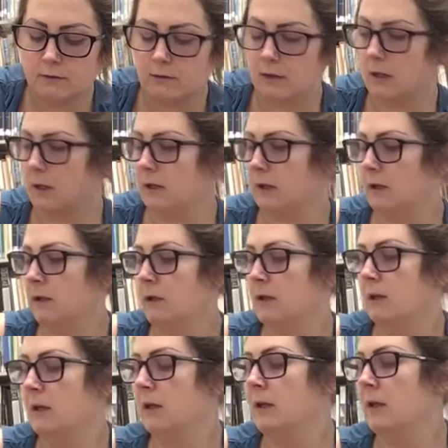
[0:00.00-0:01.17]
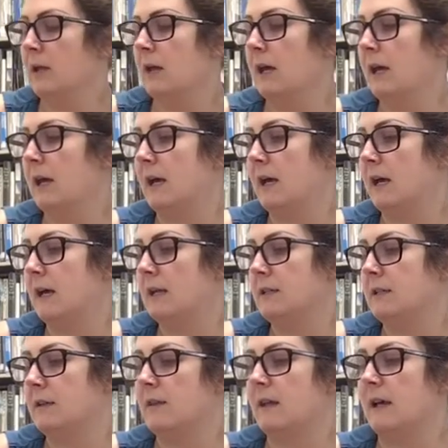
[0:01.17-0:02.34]
Okay.
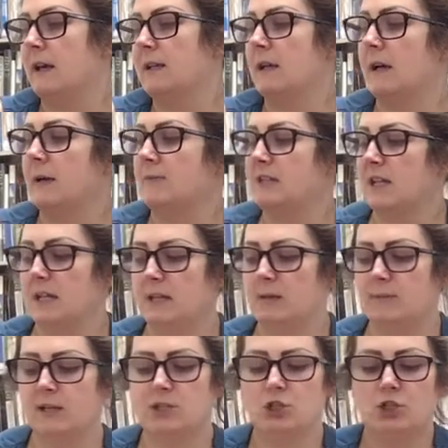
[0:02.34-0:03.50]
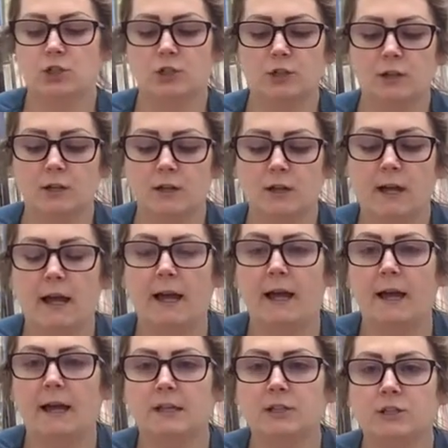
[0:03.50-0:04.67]
And then I'm taking my sugar,
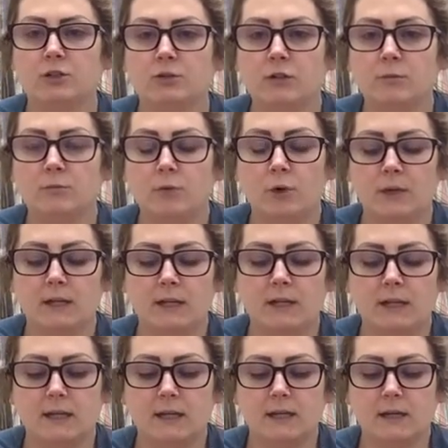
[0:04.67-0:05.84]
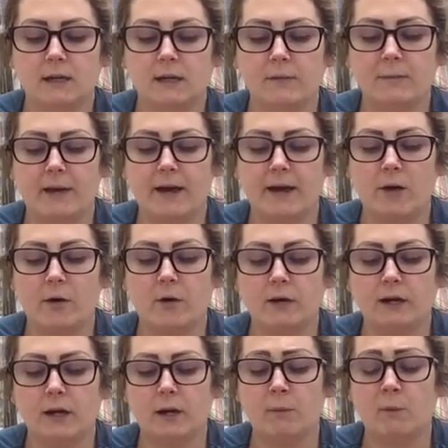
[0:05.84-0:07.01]
and you can put in about
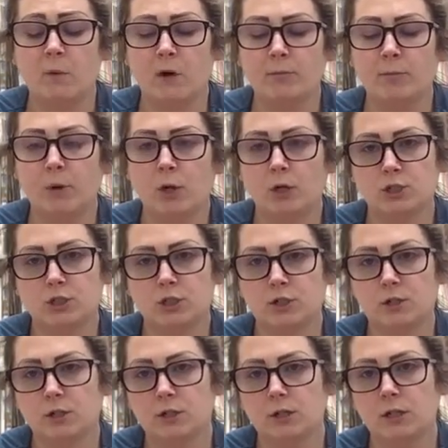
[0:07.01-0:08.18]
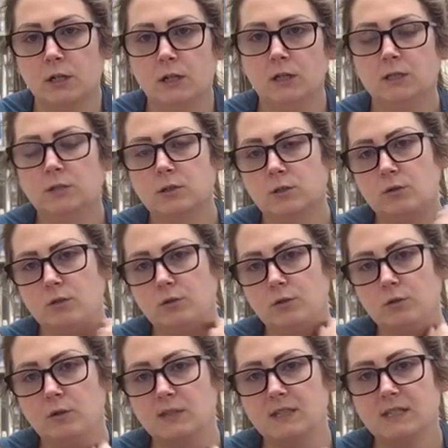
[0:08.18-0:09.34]
1 part sugar
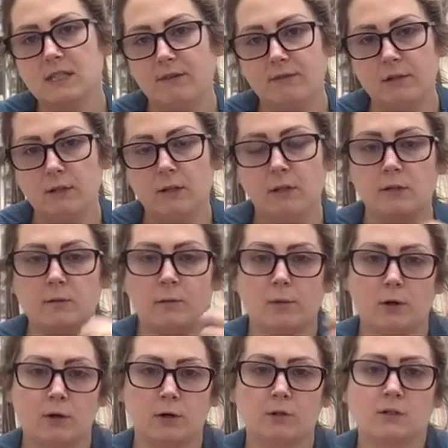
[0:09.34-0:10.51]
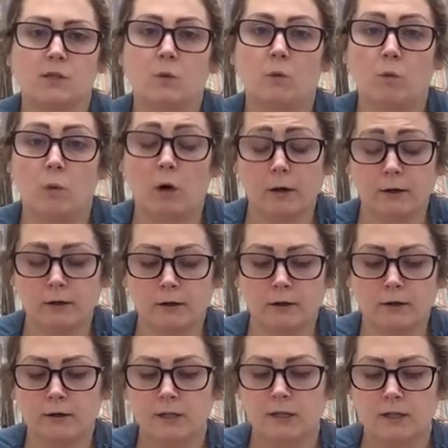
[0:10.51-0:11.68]
to 7 parts
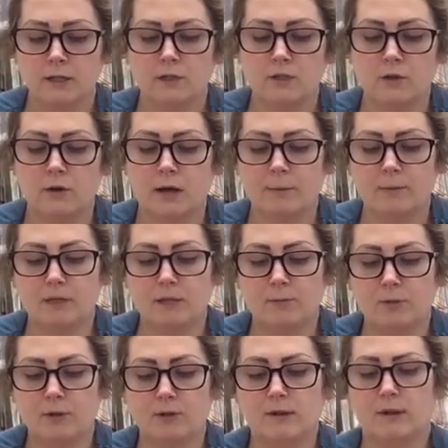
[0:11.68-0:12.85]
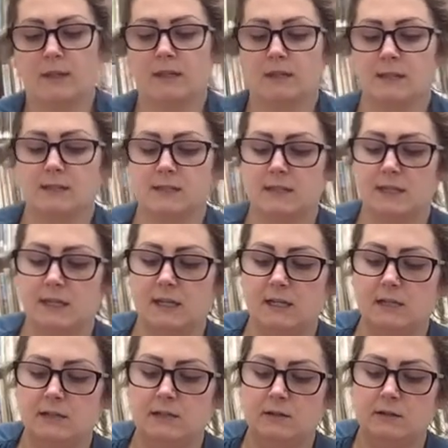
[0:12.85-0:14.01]
water. So I'm going to put this in